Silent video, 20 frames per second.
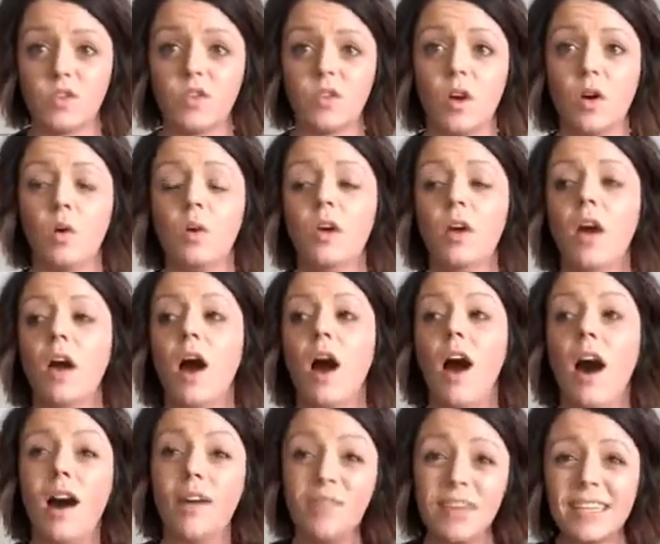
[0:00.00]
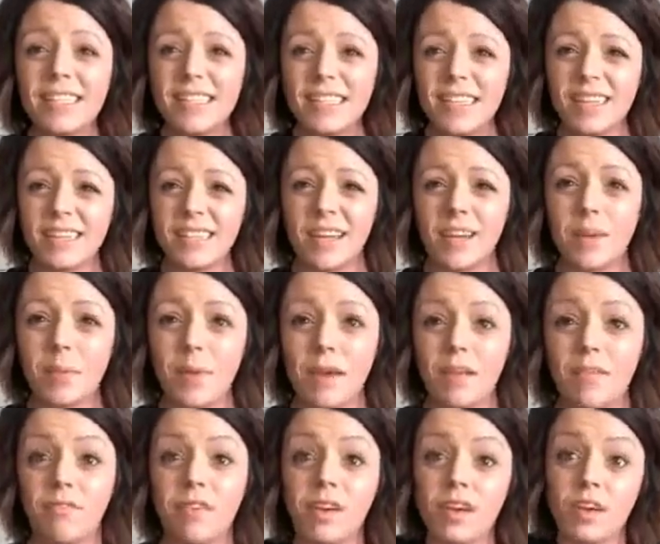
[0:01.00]
So obviously it's going to
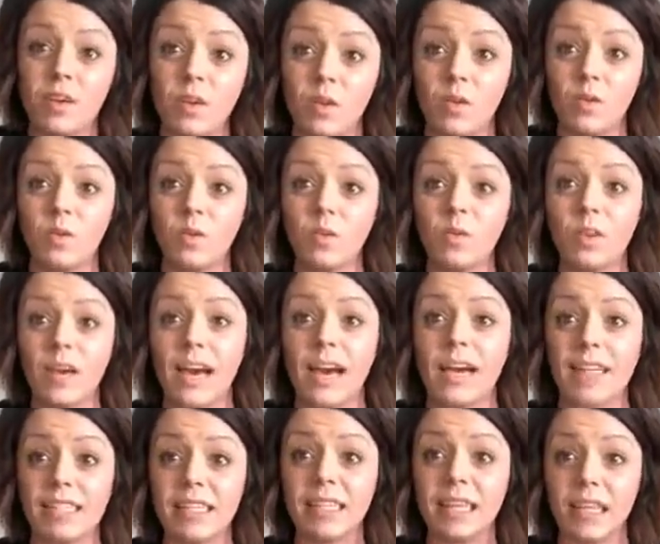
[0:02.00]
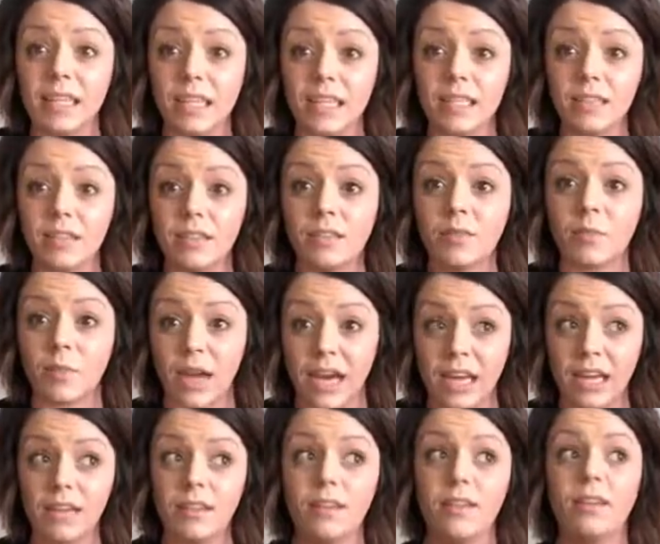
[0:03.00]
benefit you as a leader,
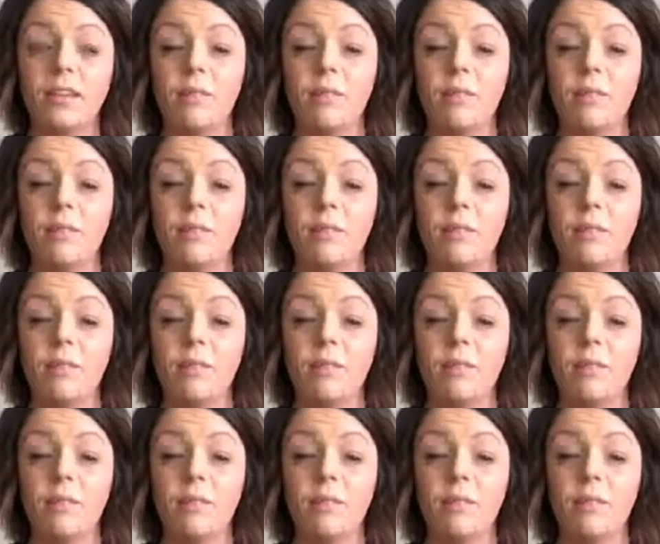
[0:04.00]
right?